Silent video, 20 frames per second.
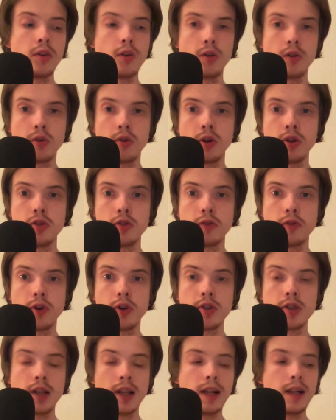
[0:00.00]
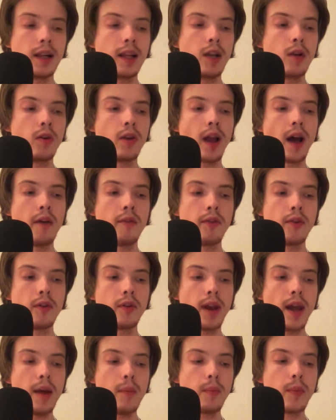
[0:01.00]
You're going to firstly click on
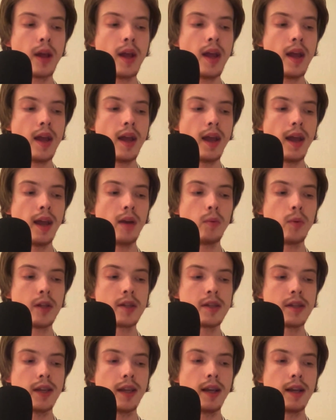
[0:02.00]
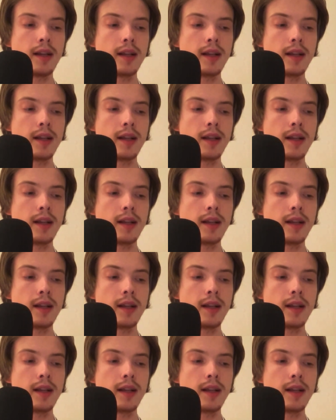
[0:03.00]
Offload App and once again